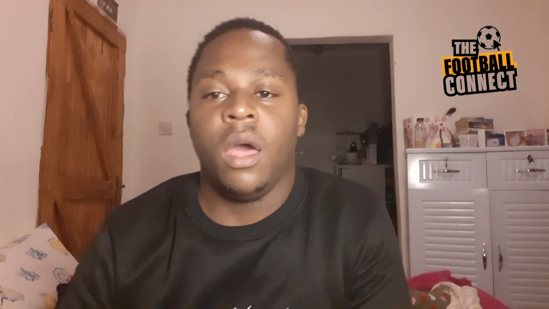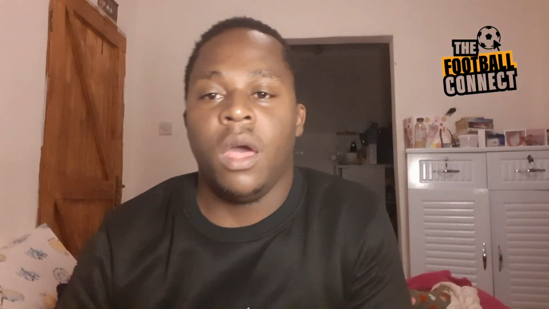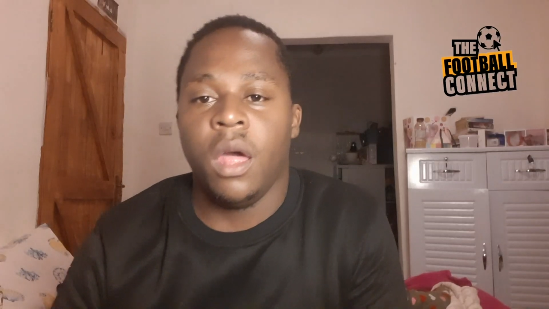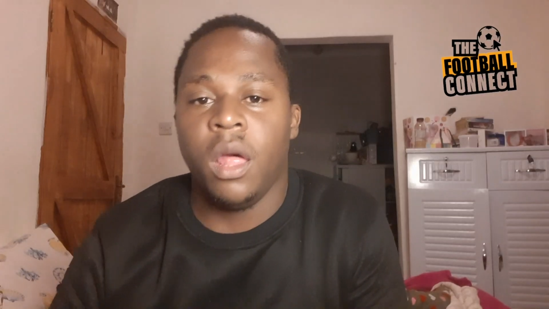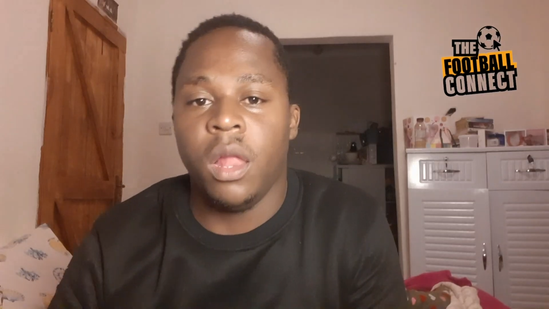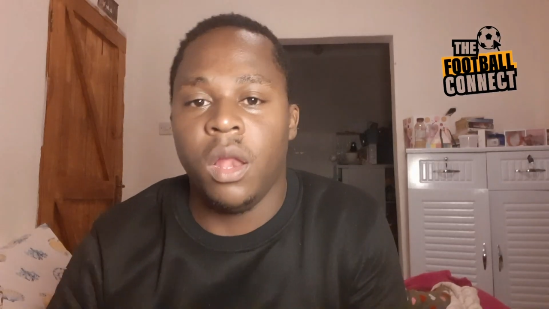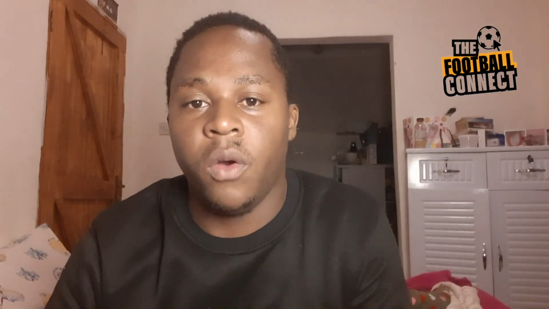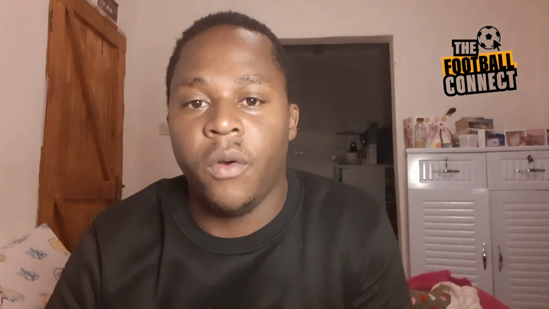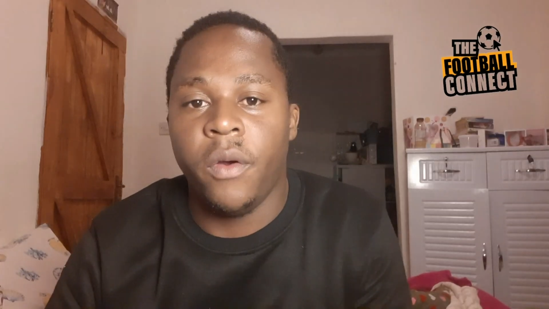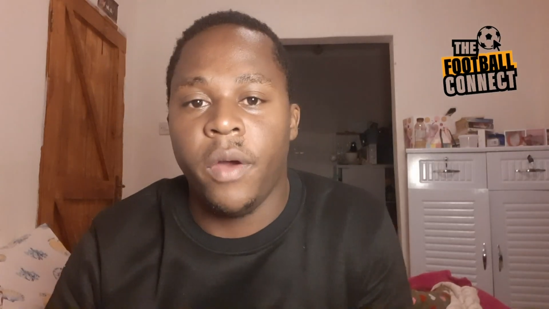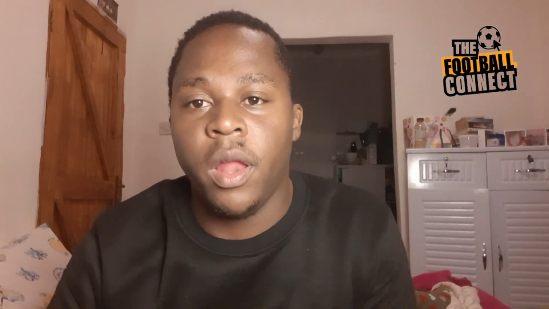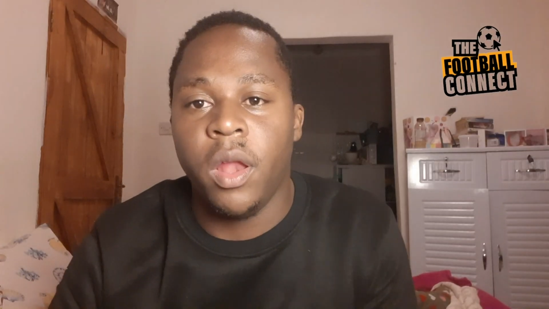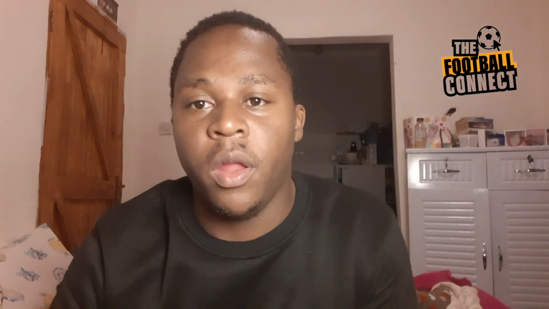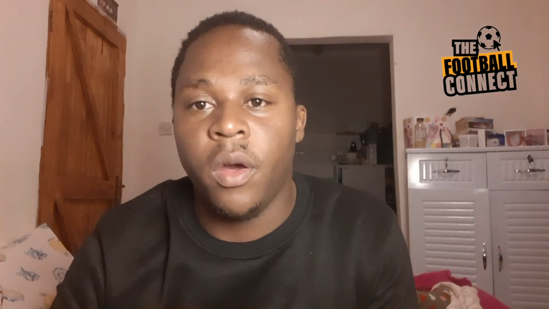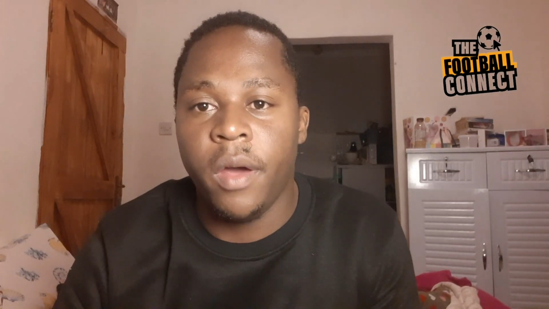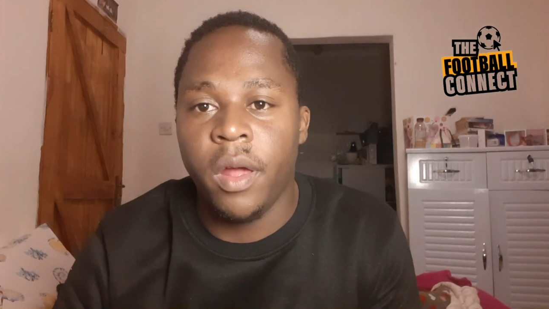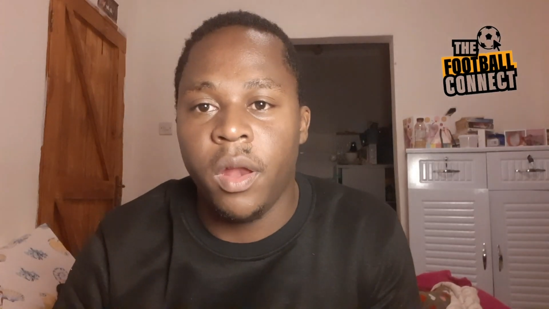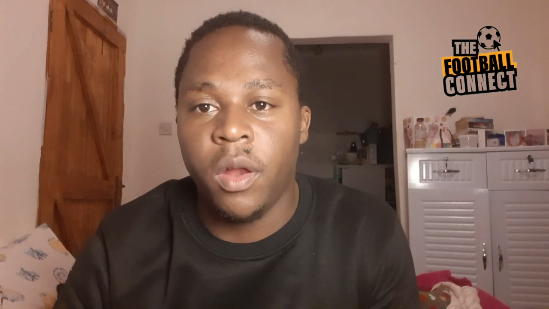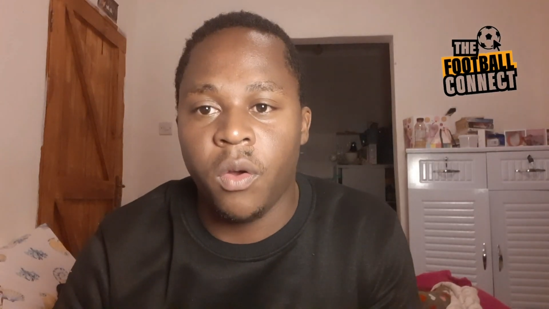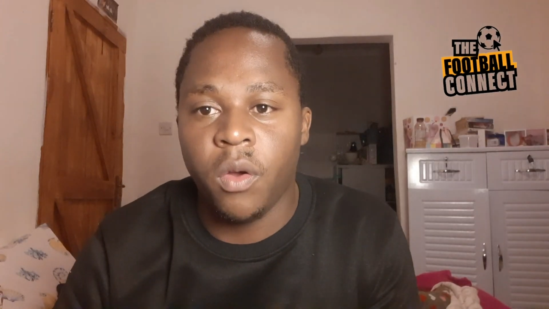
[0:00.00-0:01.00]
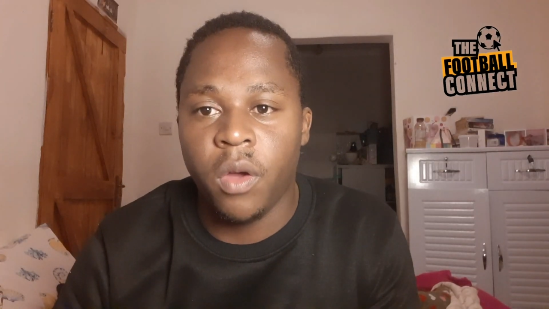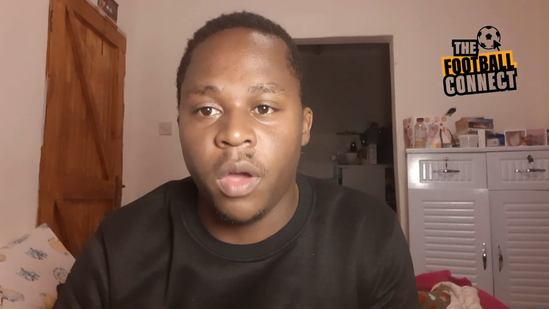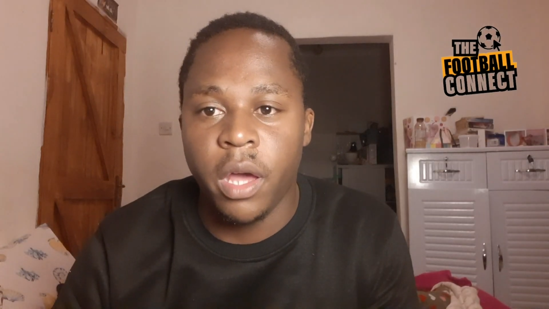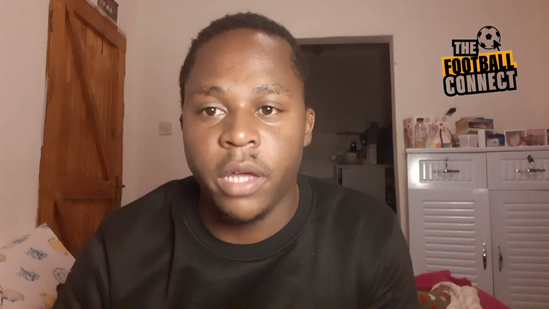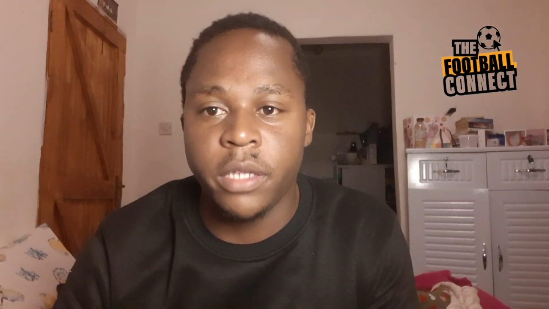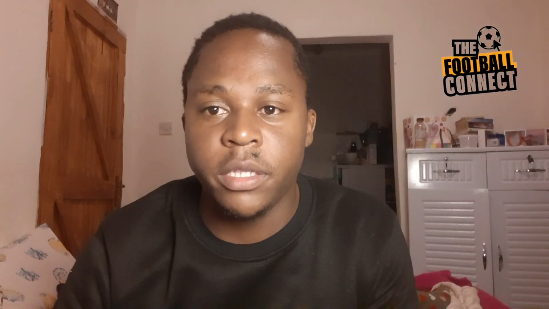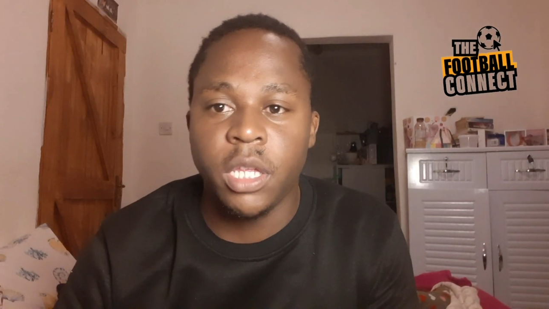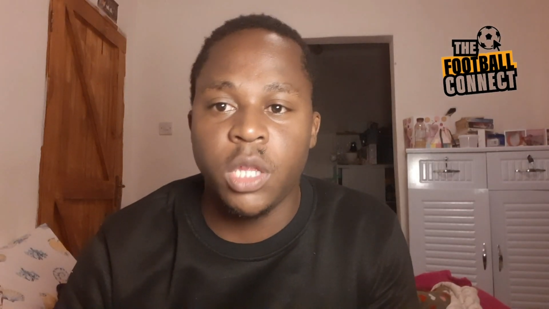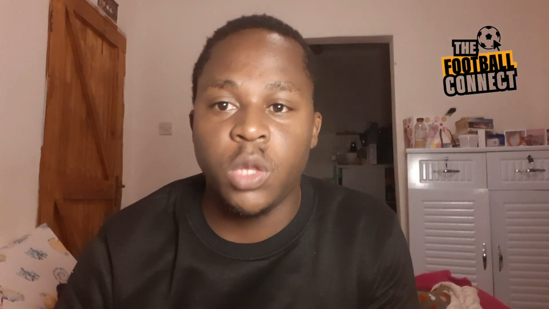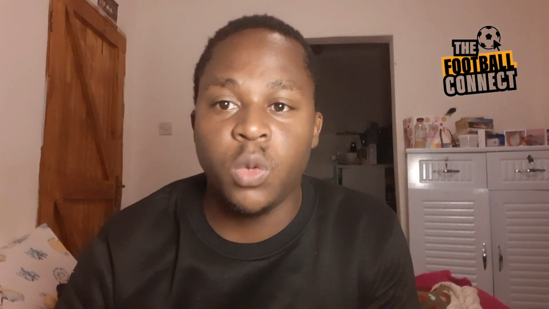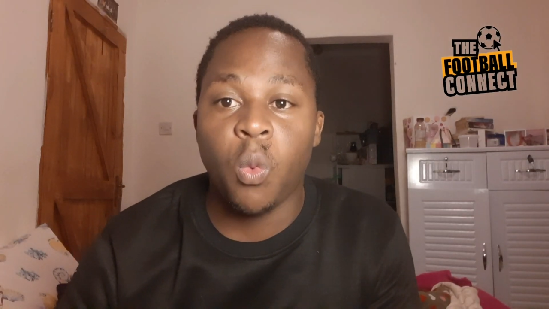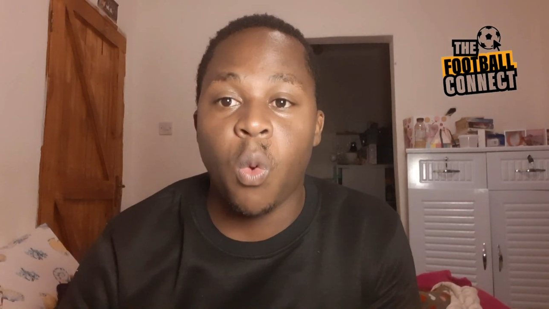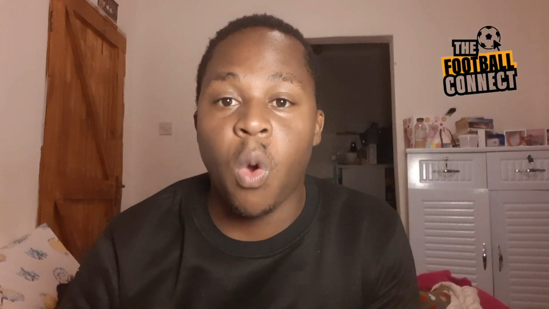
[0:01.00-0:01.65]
Hello guys, and